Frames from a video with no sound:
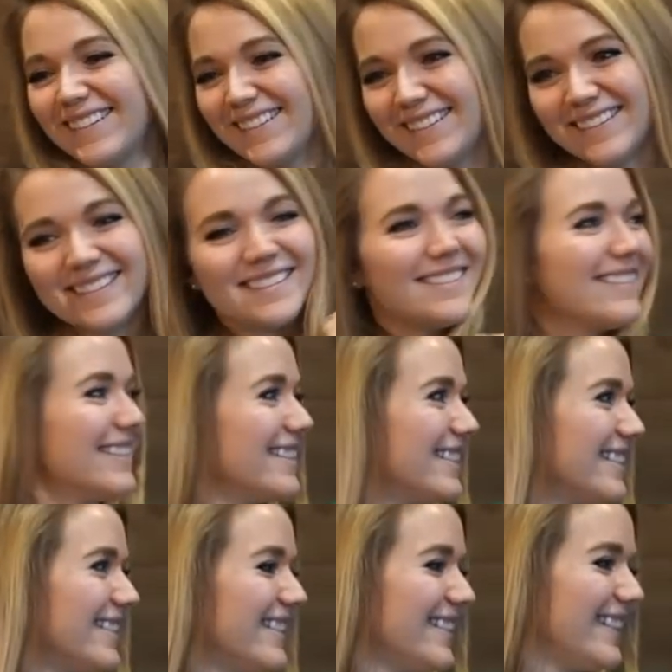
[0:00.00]

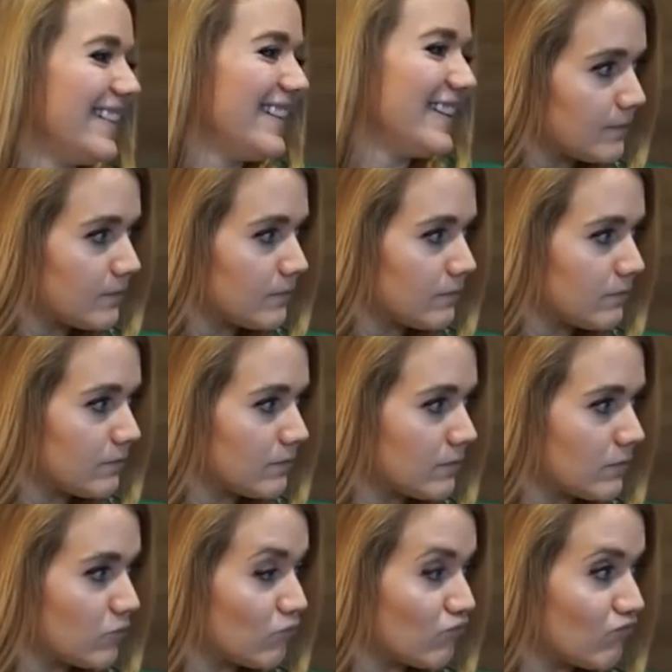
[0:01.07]

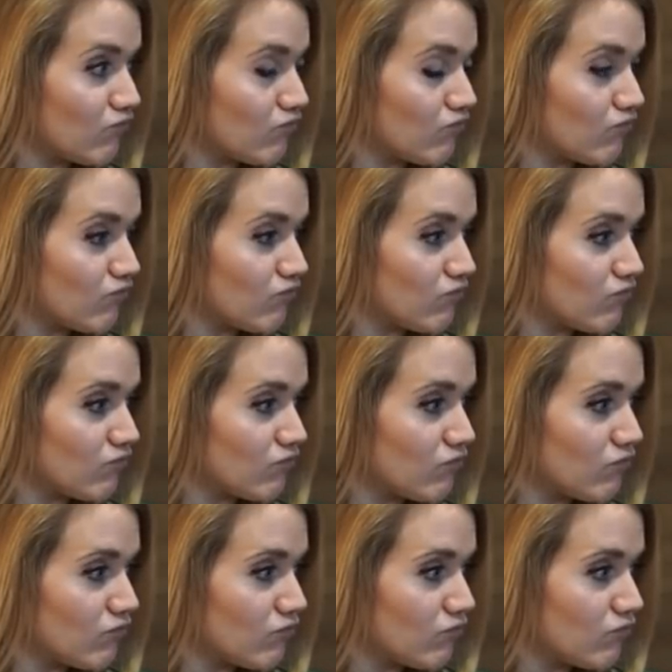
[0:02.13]

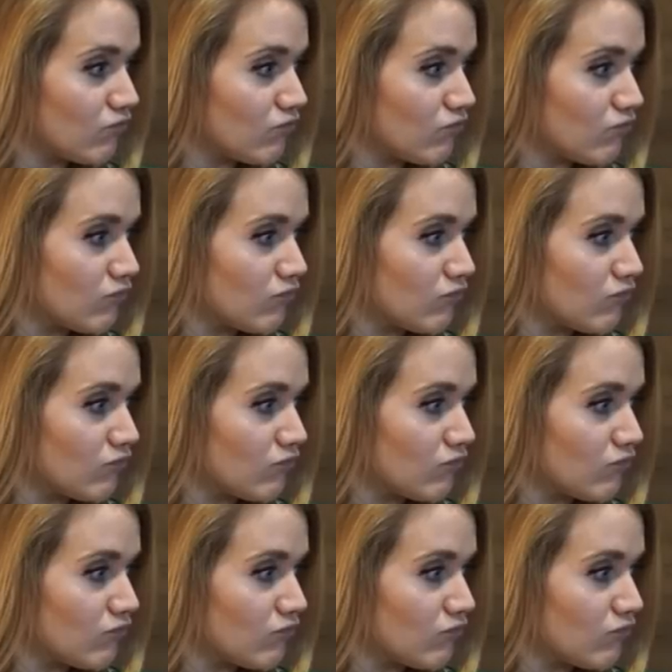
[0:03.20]
[no speech]